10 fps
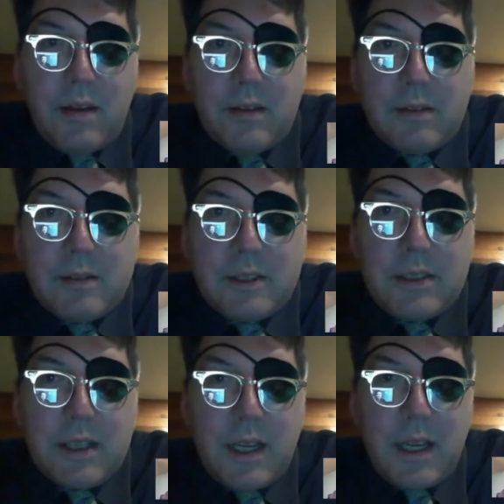
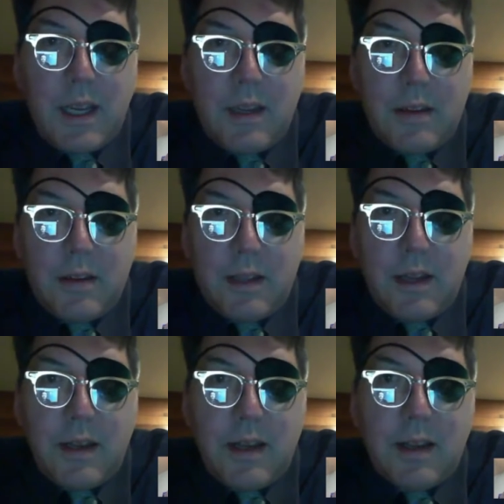study, that
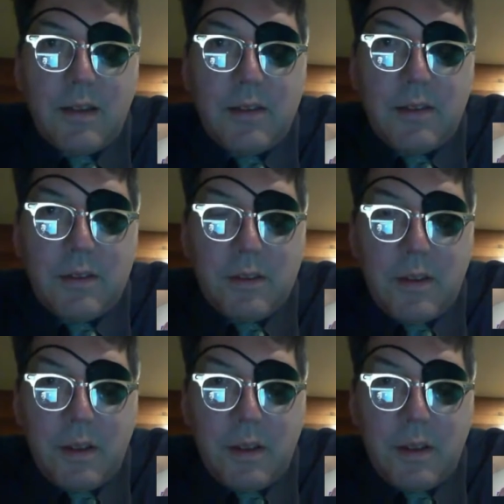analysis,